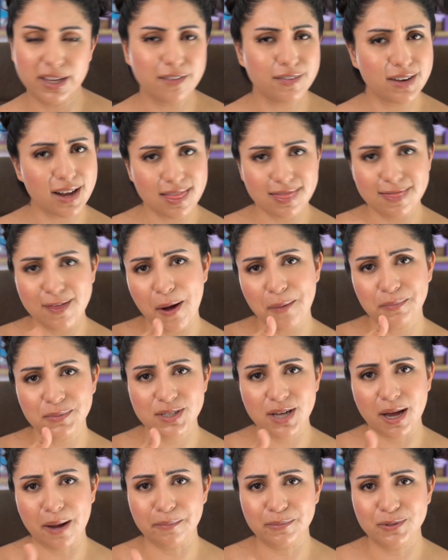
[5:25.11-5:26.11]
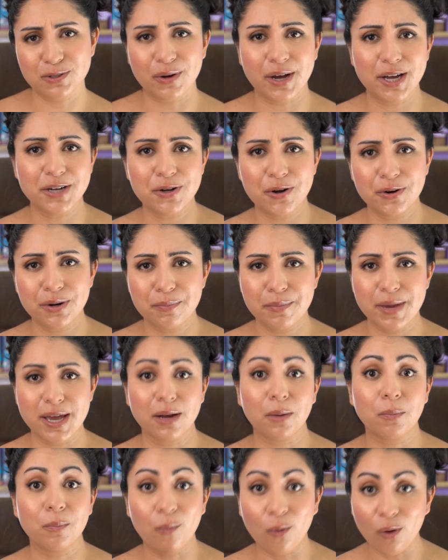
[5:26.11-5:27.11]
give it a thumbs up so I know to
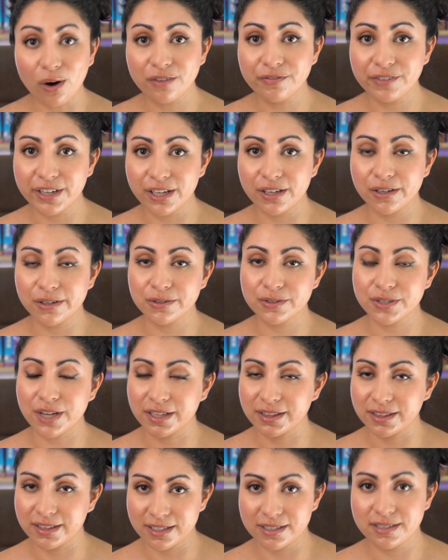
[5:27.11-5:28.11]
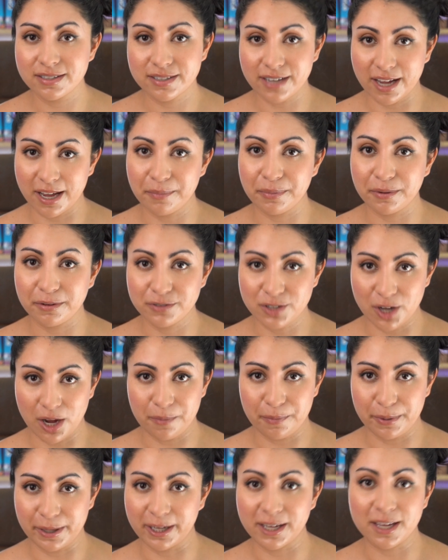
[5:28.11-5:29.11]
make more videos on this type of
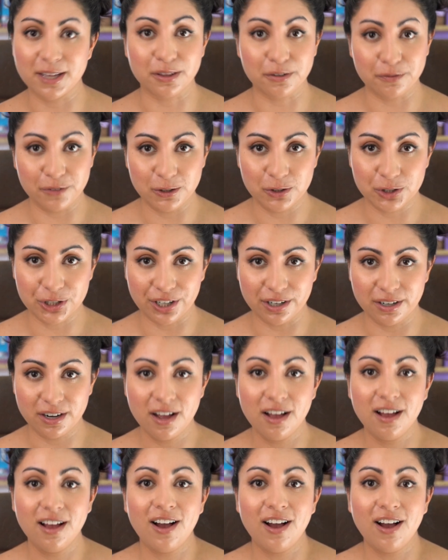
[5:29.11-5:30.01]
topic in the future.